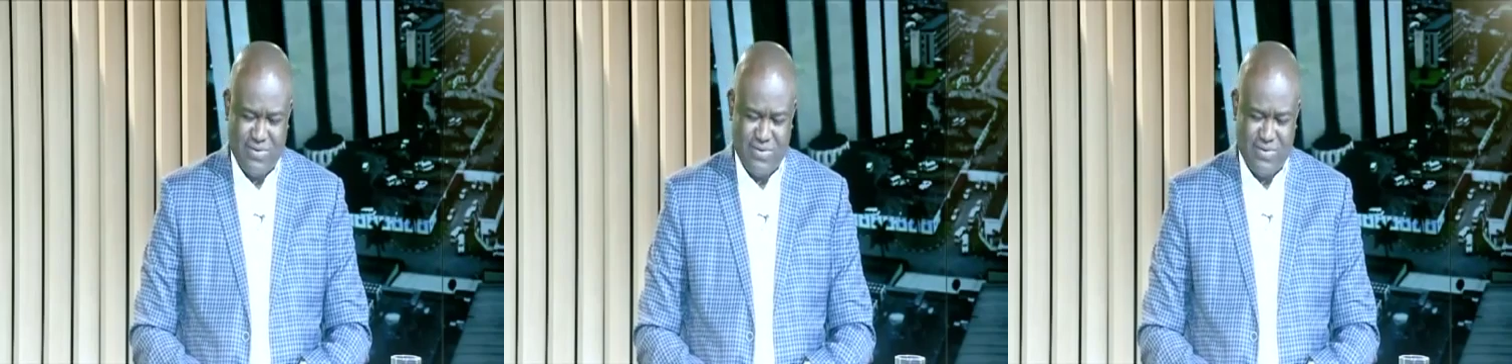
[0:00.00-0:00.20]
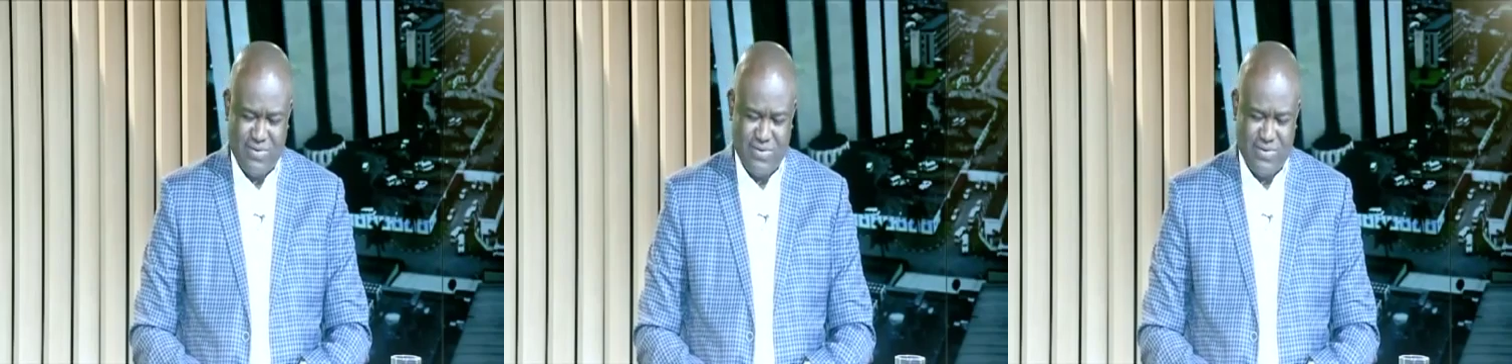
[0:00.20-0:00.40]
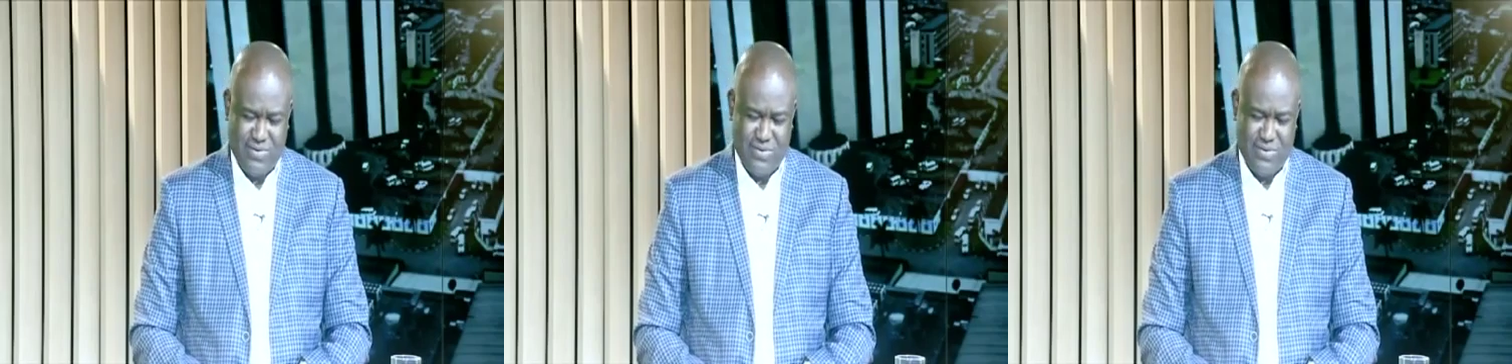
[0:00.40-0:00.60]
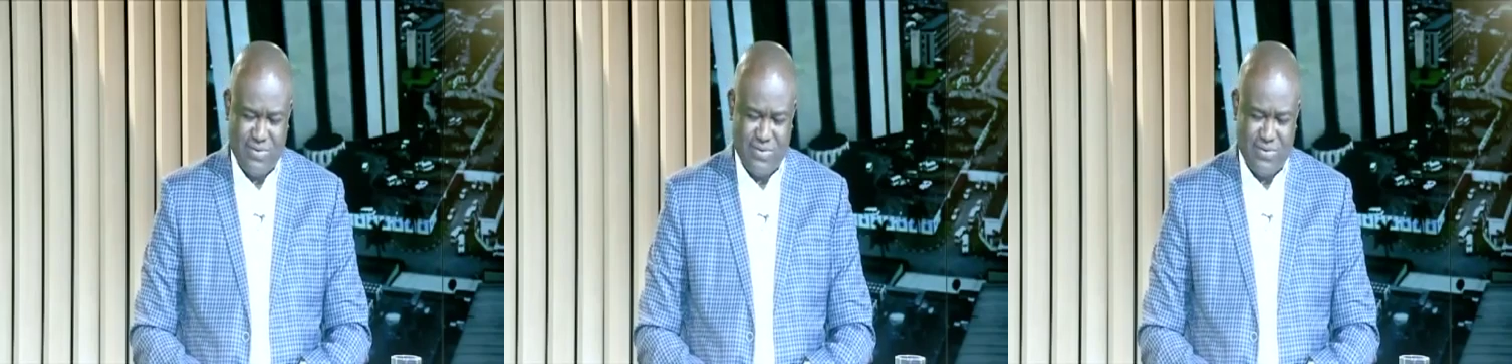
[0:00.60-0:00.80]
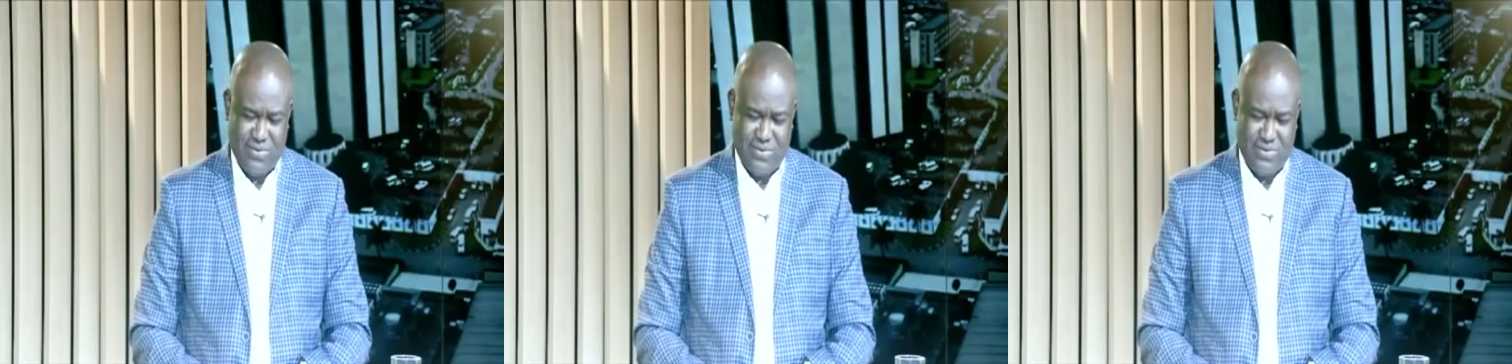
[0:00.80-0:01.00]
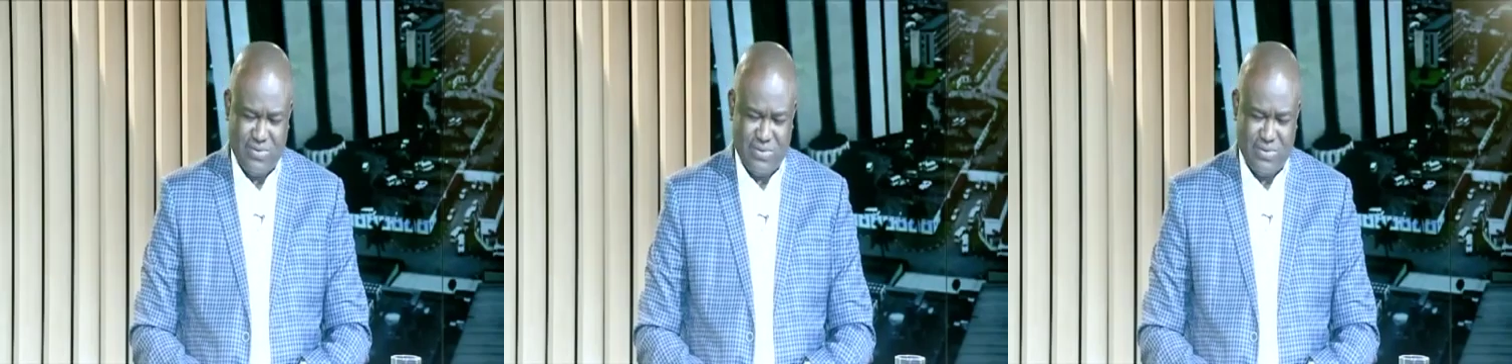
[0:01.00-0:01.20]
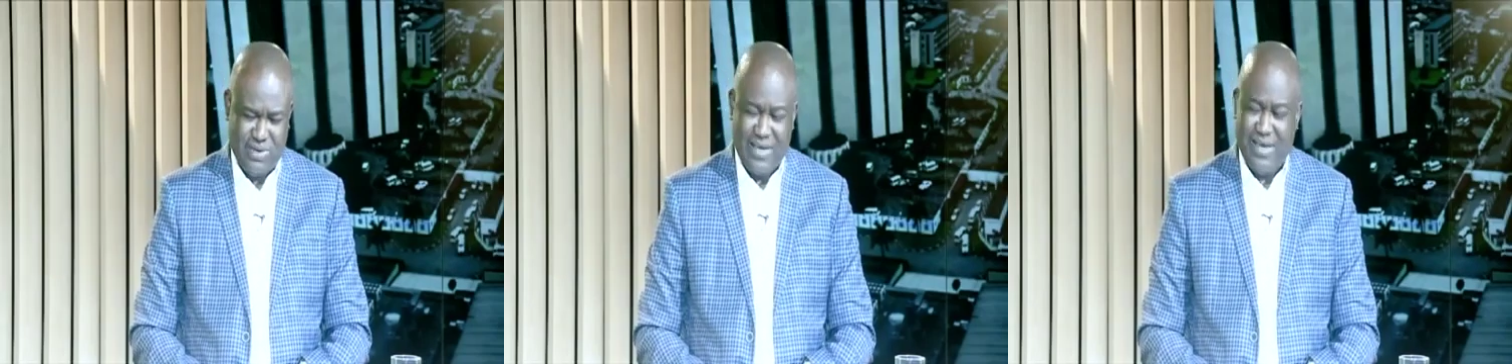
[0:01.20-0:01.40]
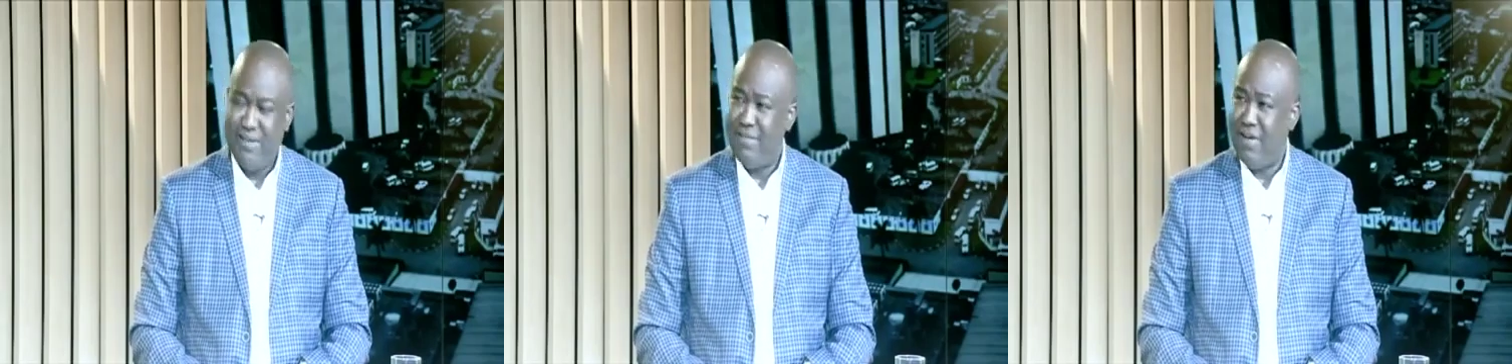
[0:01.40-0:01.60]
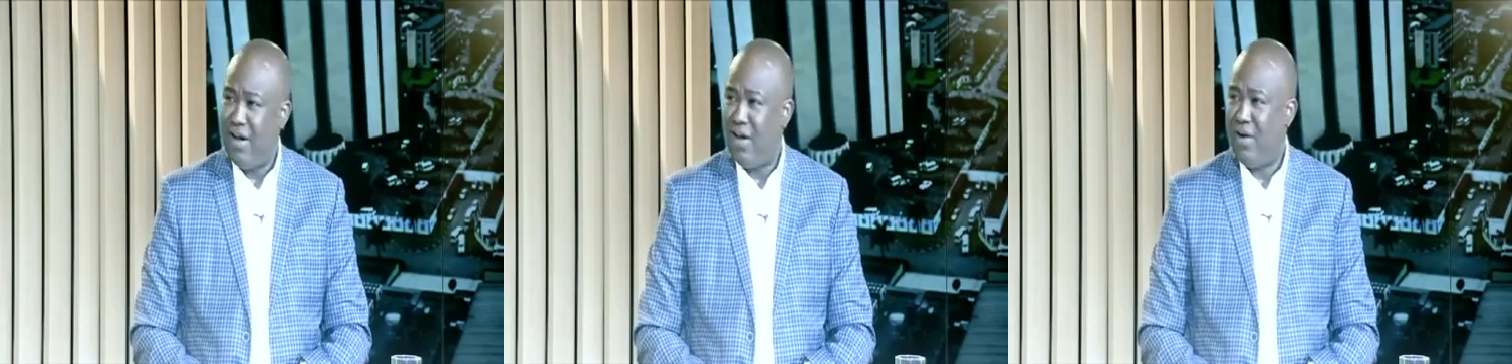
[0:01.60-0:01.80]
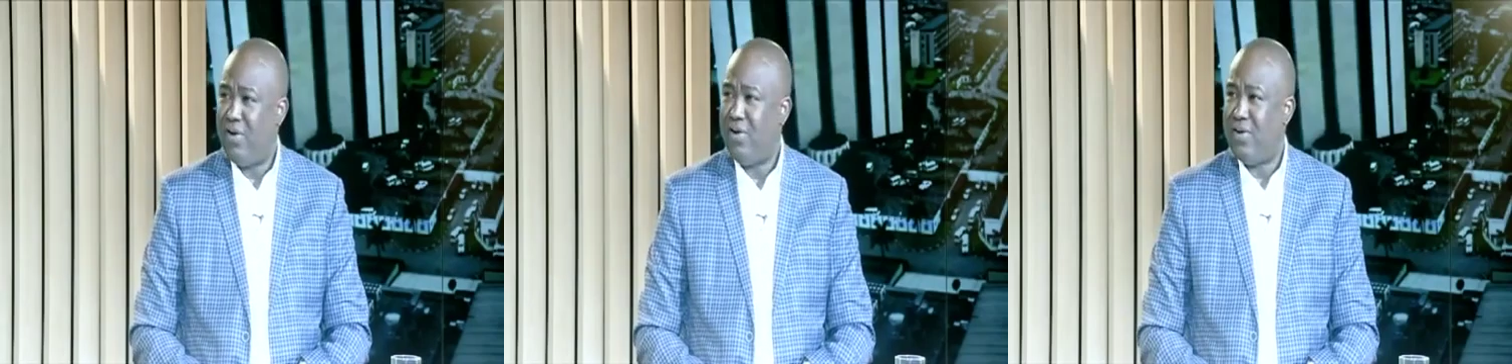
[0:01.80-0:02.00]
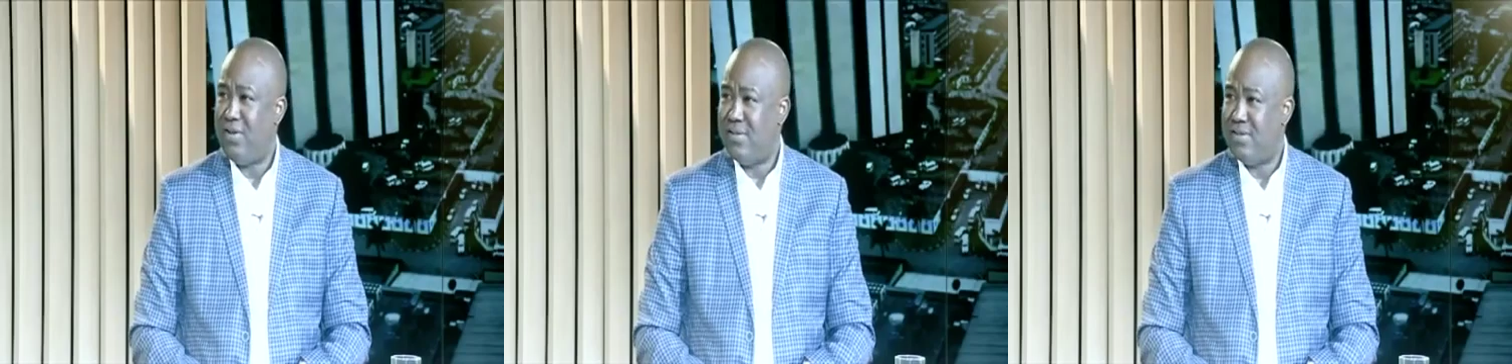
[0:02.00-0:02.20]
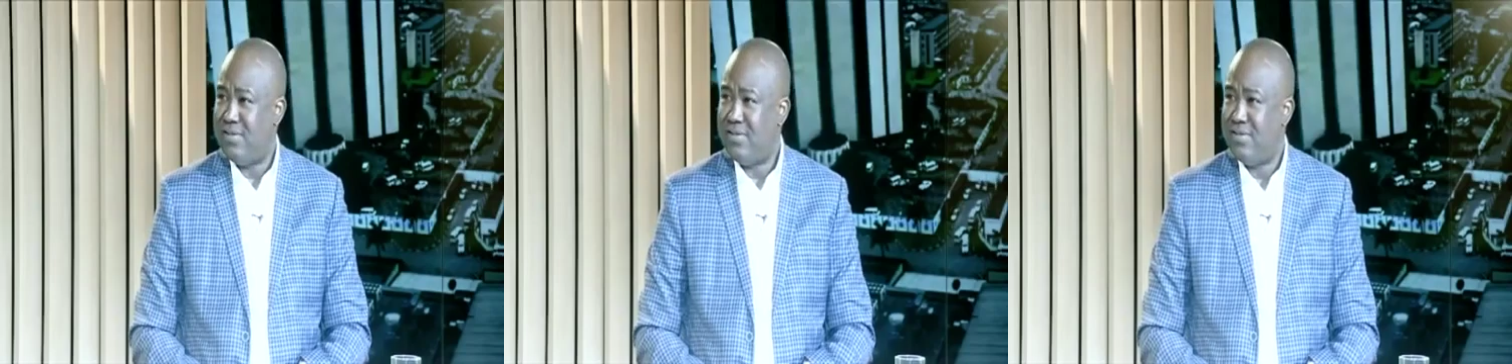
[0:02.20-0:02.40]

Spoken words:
who gave our all